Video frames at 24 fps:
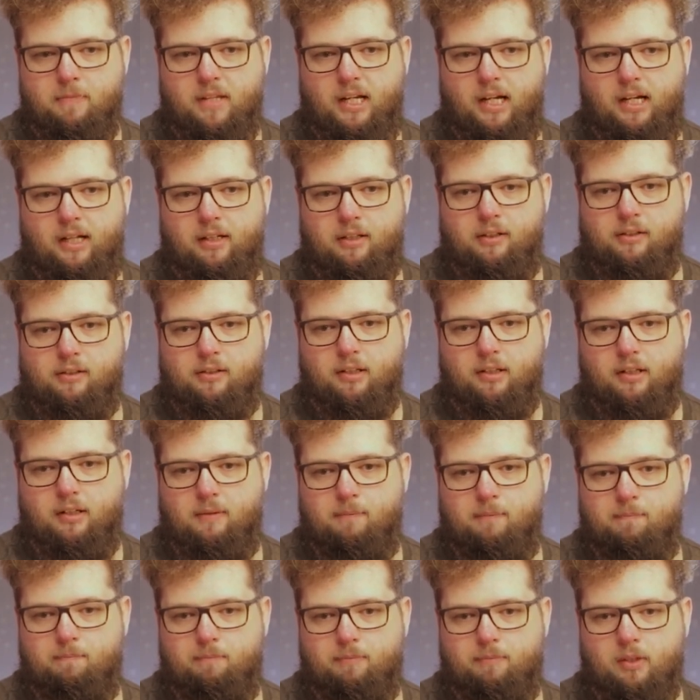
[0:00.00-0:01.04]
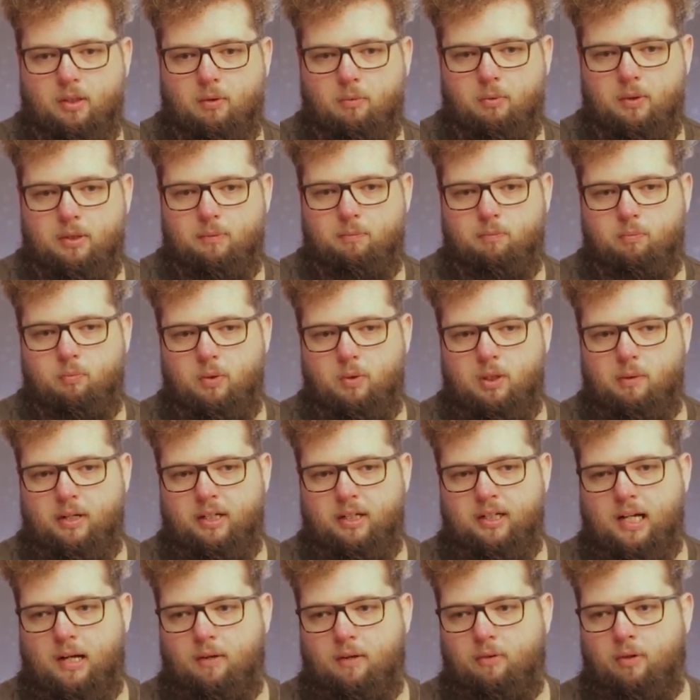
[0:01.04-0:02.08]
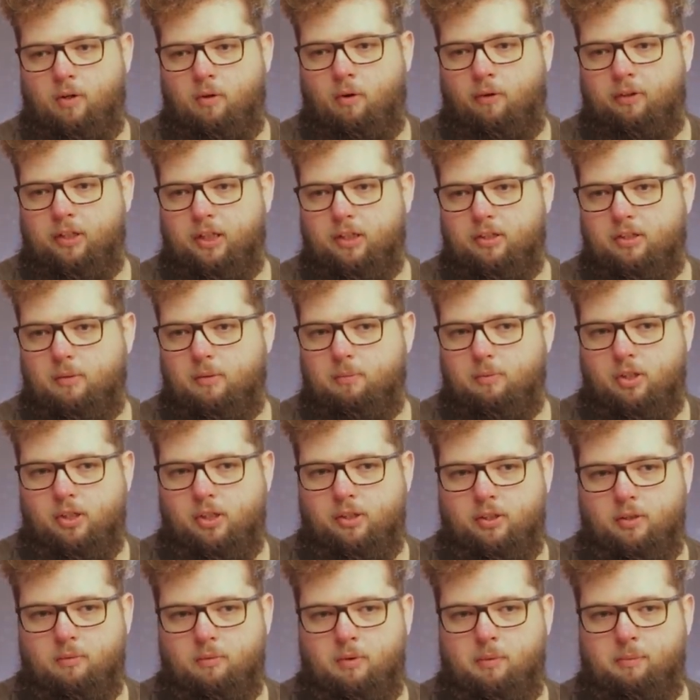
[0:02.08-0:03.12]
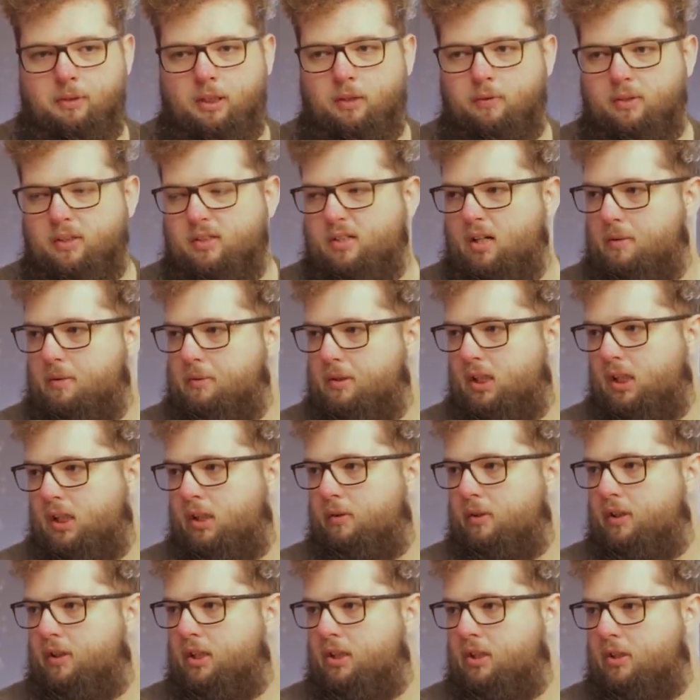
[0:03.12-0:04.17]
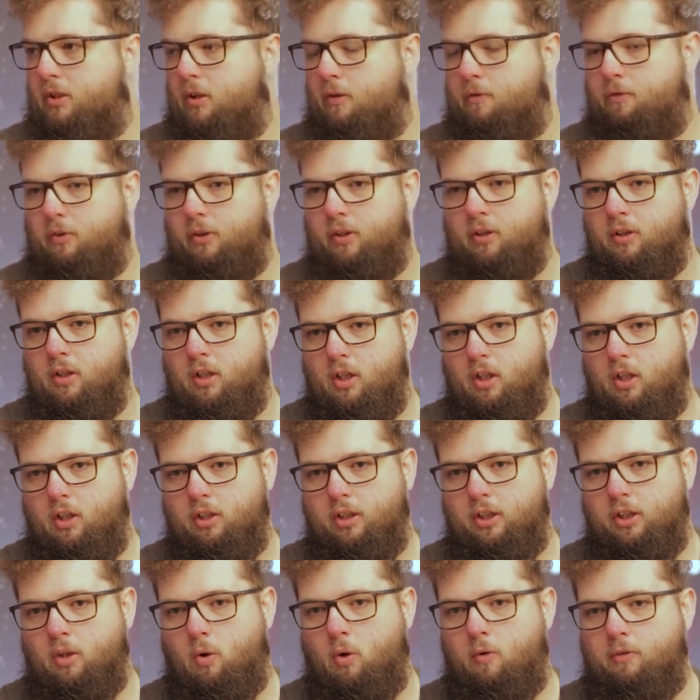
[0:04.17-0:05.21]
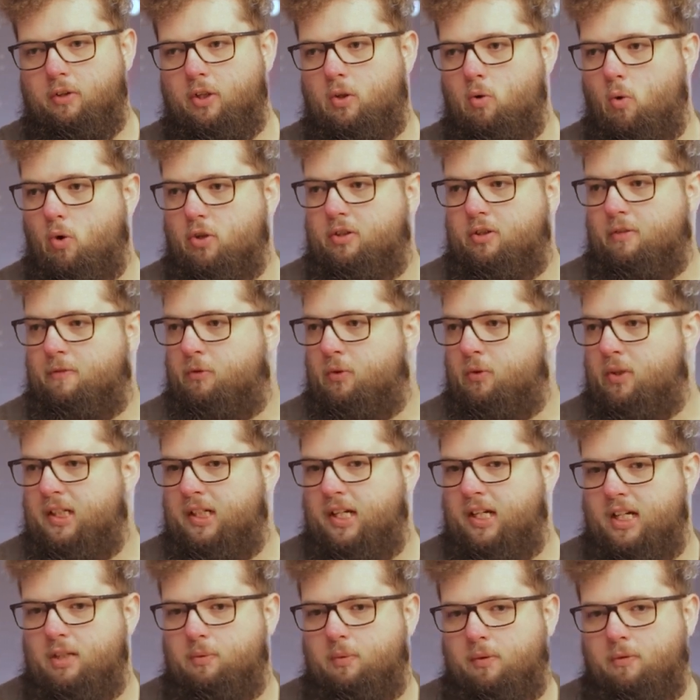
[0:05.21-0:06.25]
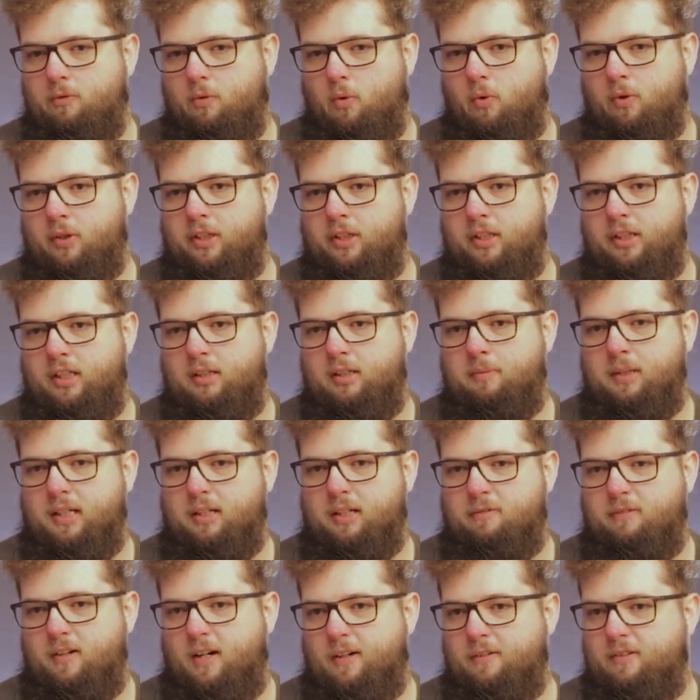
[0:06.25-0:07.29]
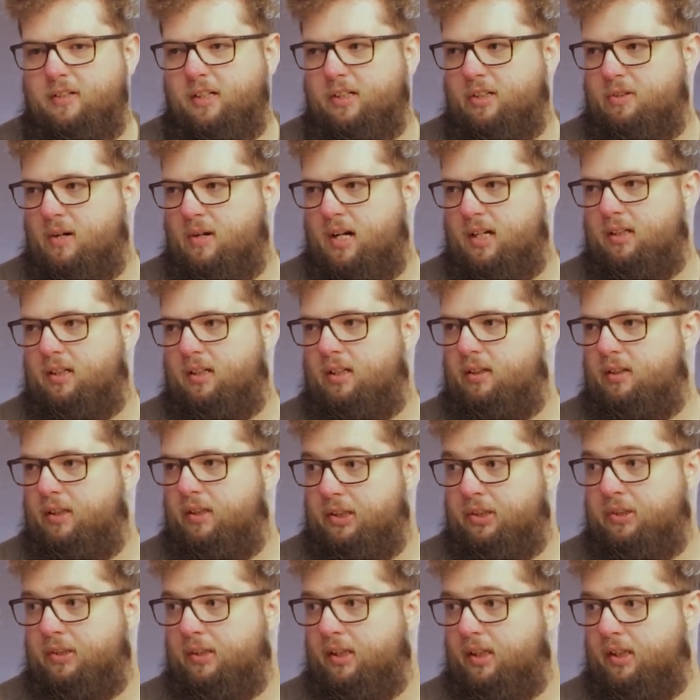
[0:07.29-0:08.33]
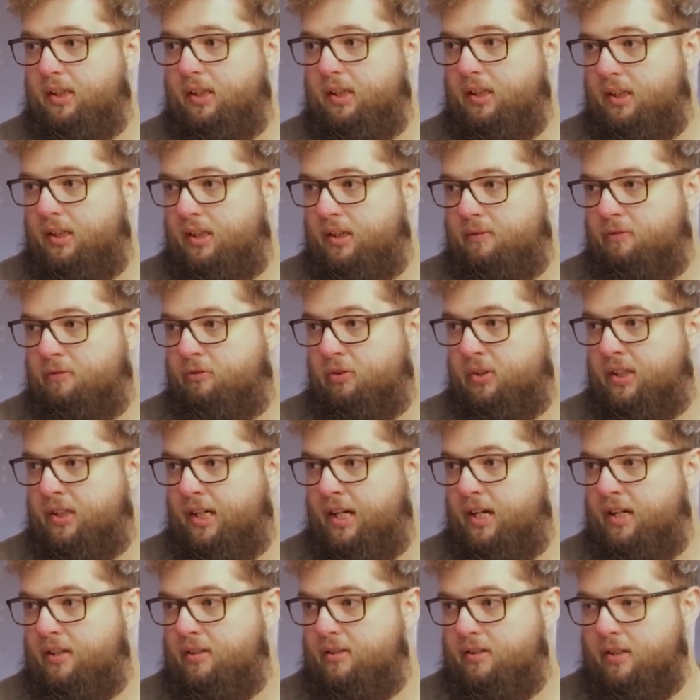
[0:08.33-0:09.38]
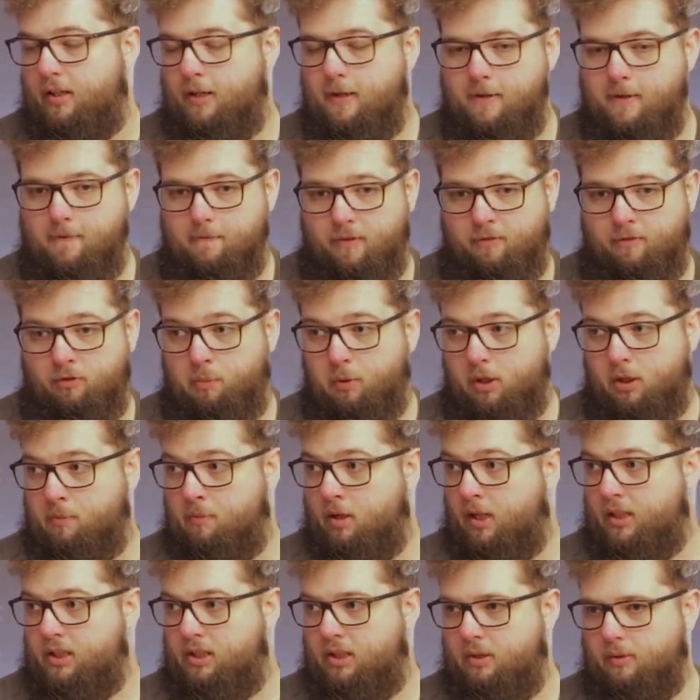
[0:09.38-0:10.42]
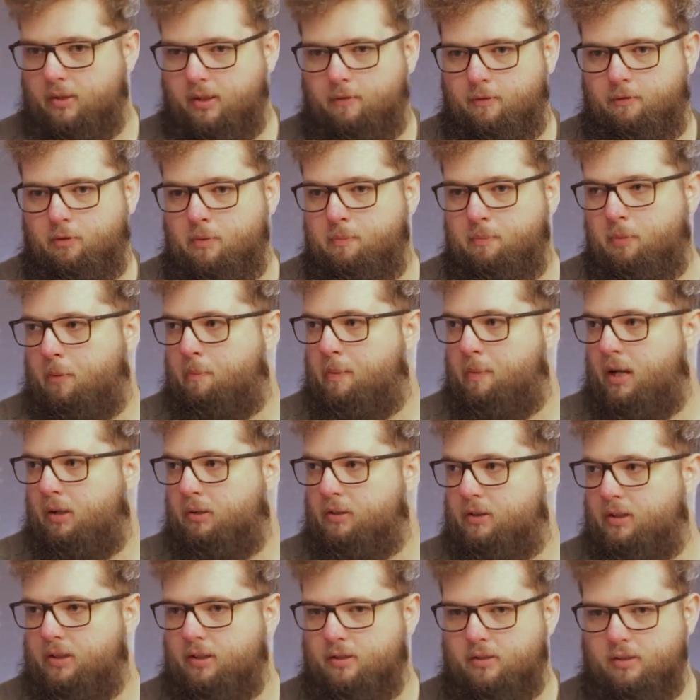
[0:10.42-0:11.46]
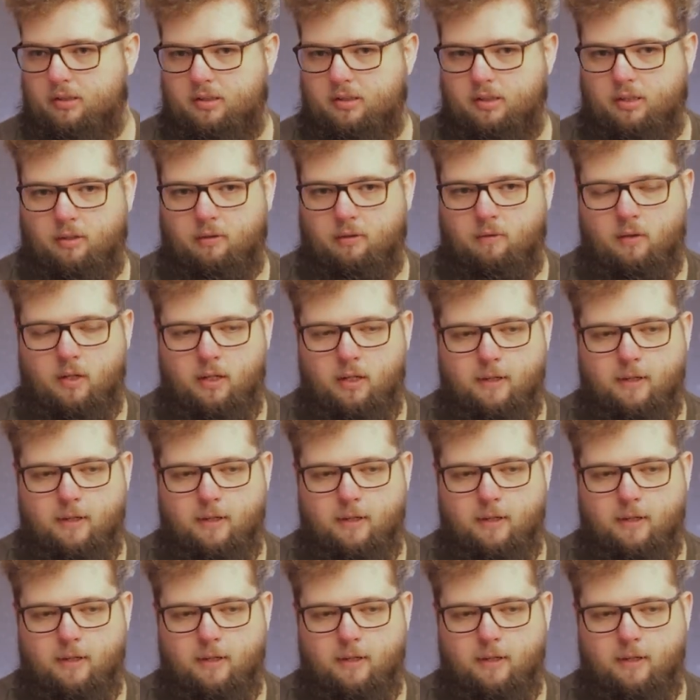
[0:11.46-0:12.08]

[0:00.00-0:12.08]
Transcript: And, we went down there on the assumption that we'd be doing cybersecurity stuff. And, over the course of 3 days before you can make 5-6 grand, literally in 3 days, if you put your mind to it, through bug bounties and stuff.